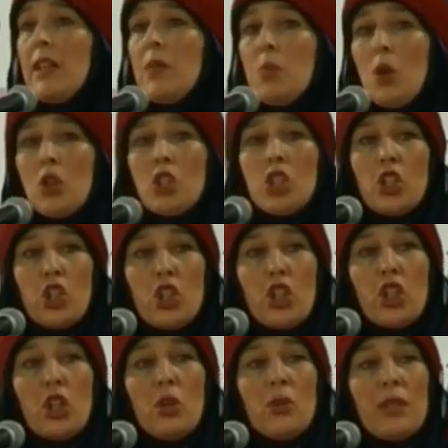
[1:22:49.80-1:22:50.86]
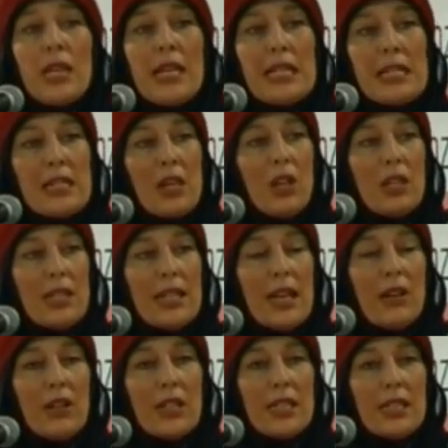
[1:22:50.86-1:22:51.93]
And they wanted to show their
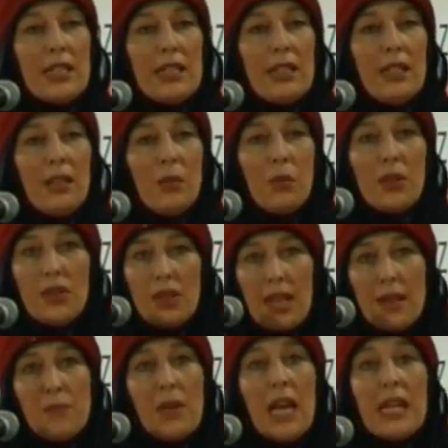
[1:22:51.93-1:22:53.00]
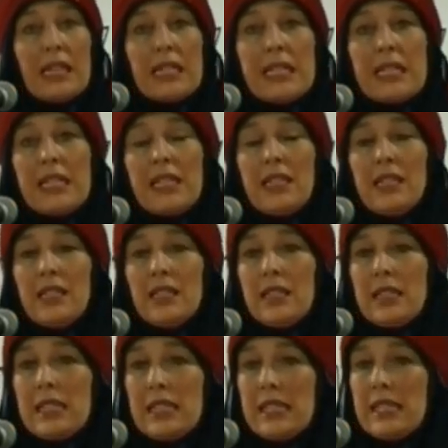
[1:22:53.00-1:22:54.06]
solidarity with their
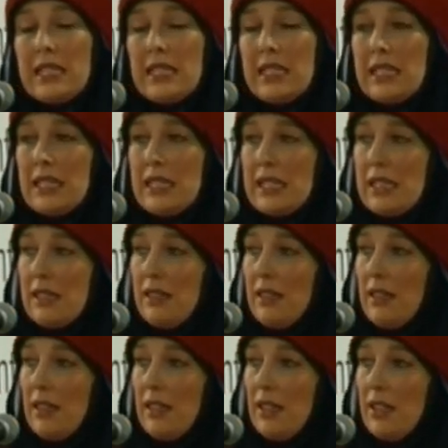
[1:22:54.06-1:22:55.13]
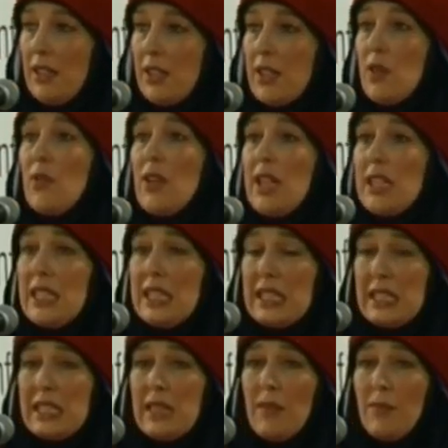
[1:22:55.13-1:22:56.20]
Palestinian sisters. So they
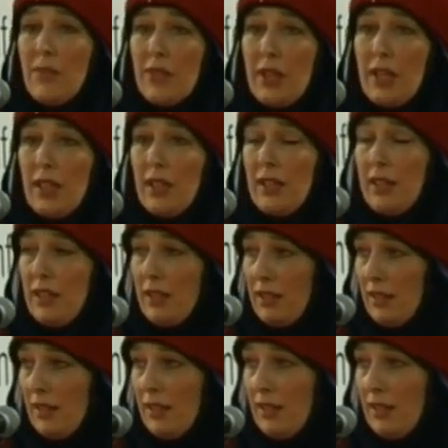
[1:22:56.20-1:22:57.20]
did something